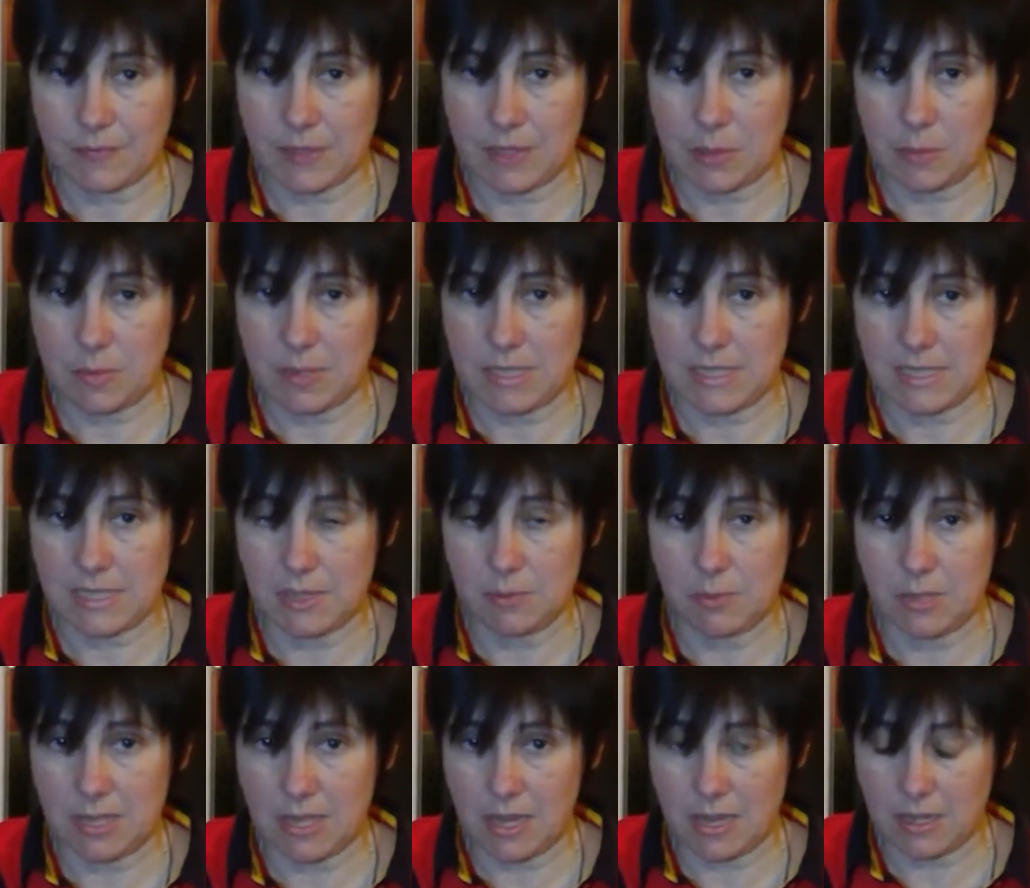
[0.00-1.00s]
And immediately
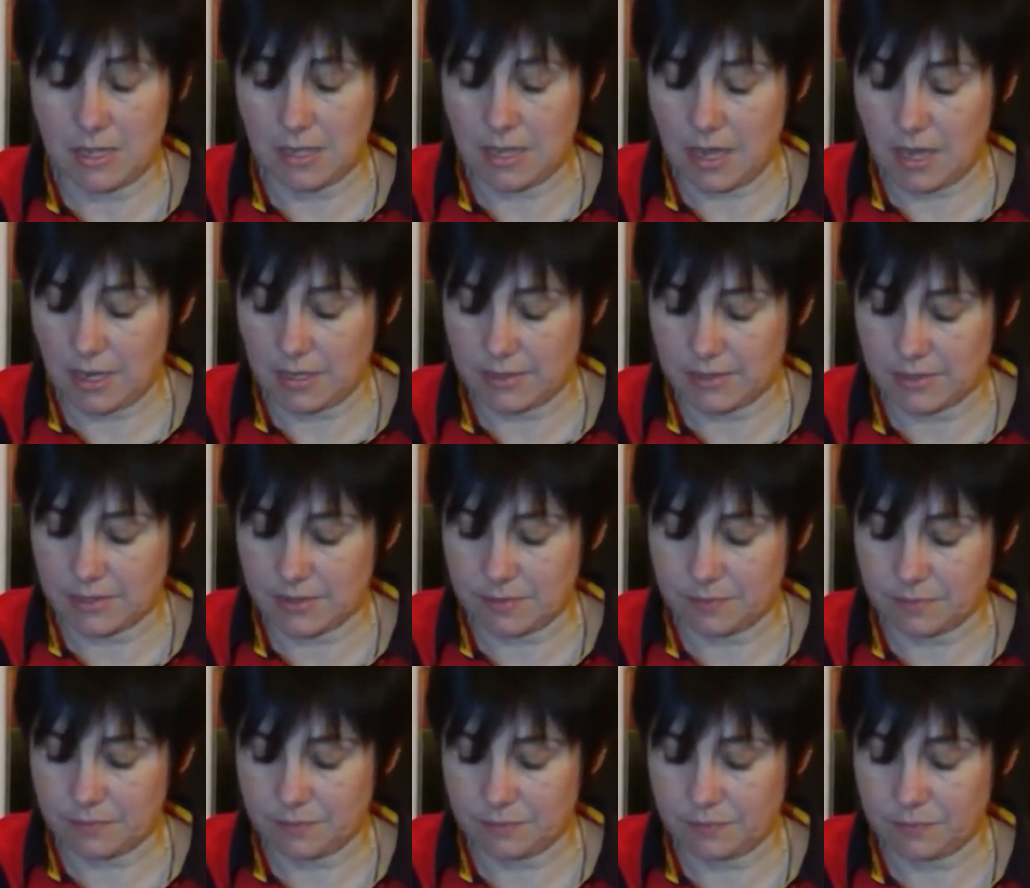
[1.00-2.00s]
we get a yes.
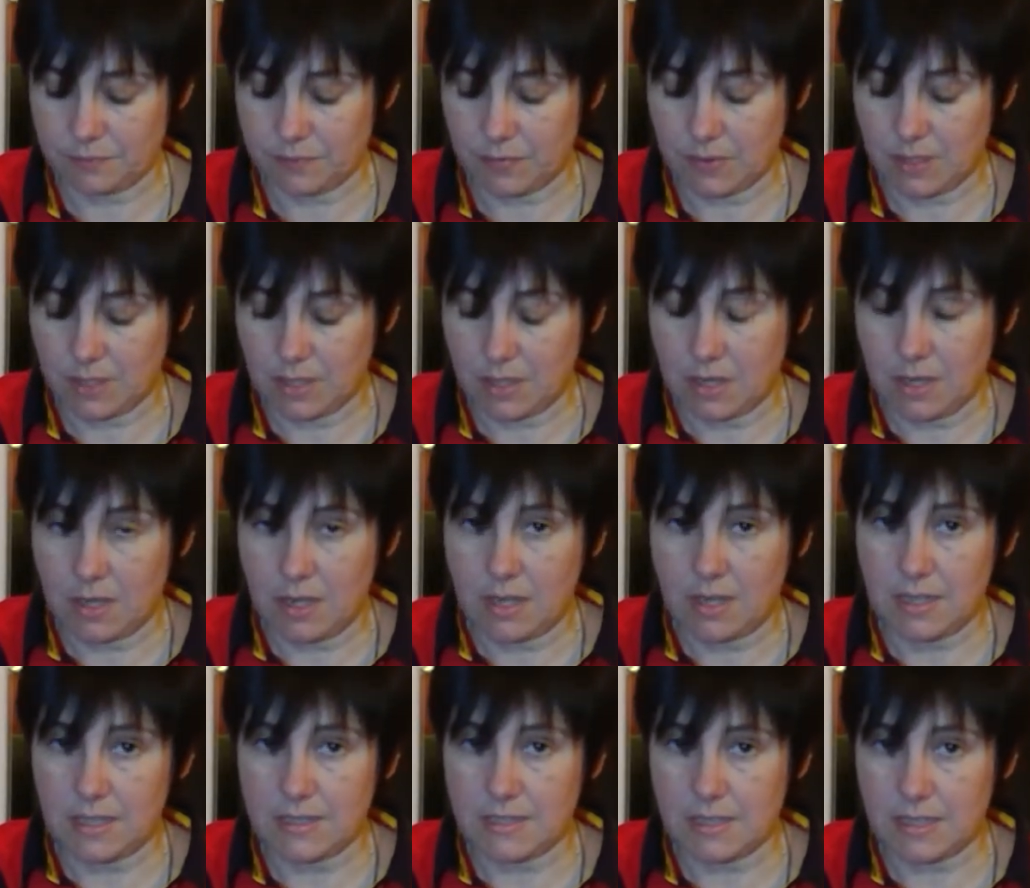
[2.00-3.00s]

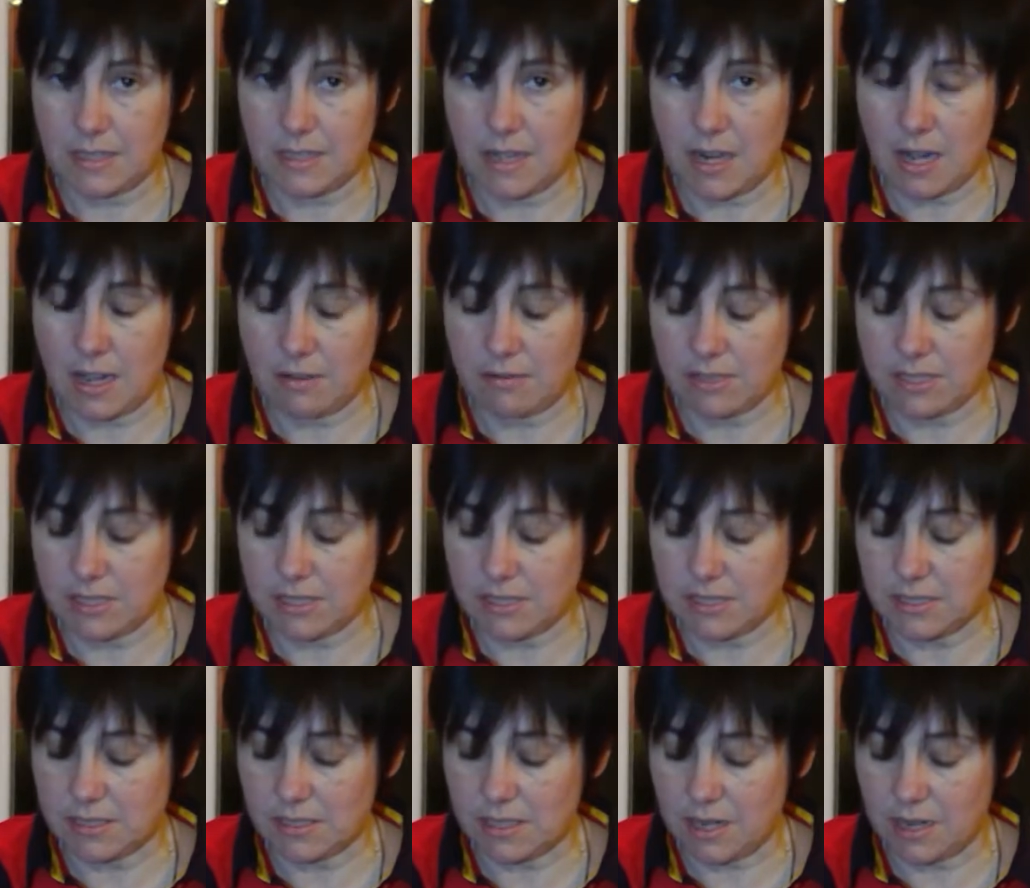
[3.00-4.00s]
Is it
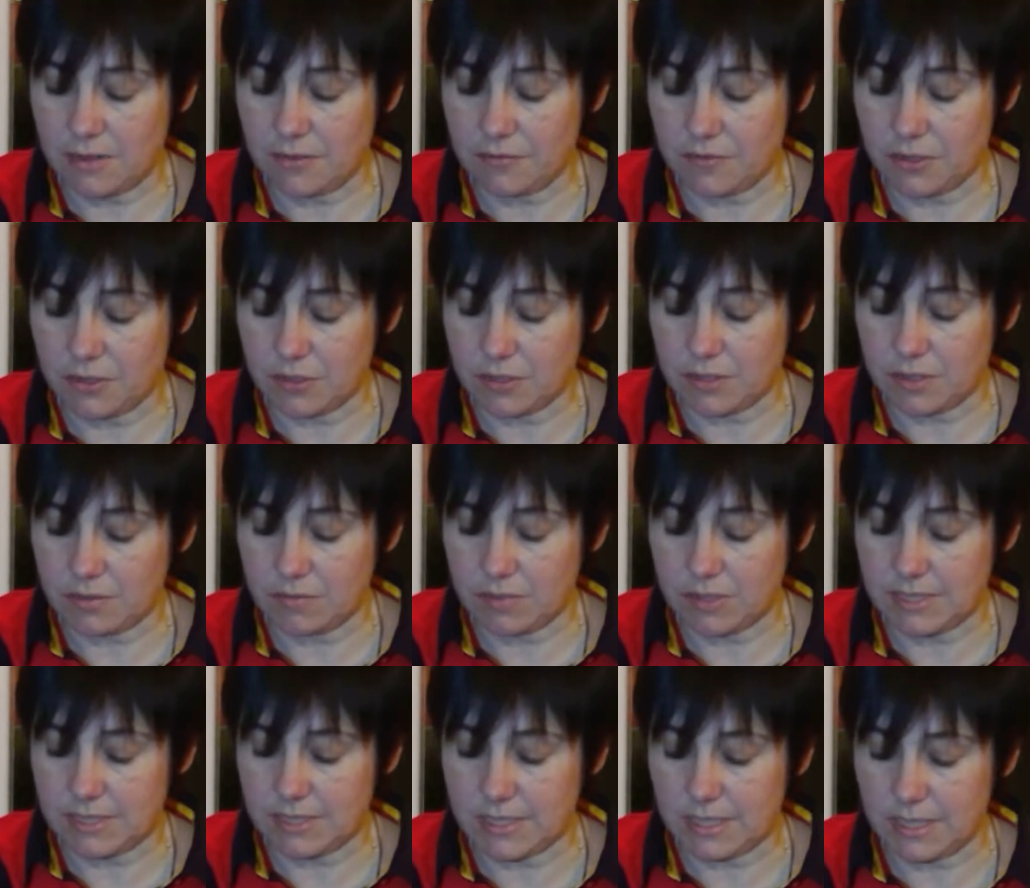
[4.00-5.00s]
inherited, effort
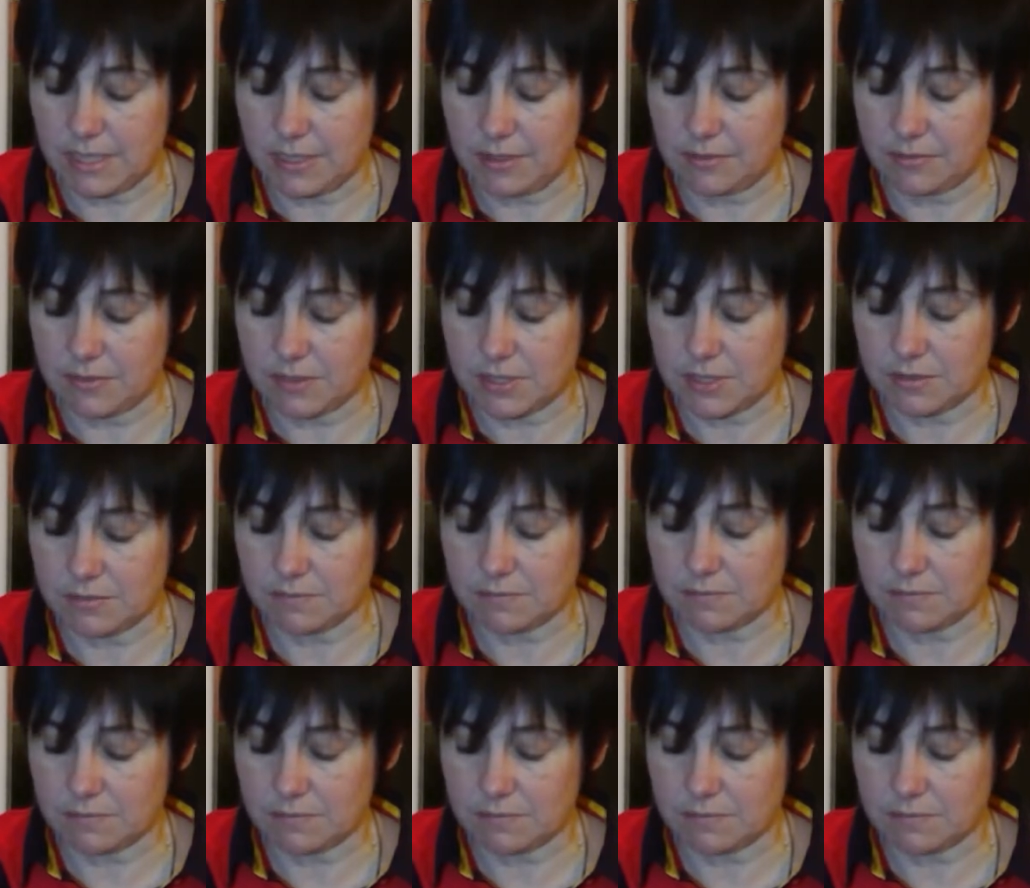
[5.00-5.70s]
unreceived?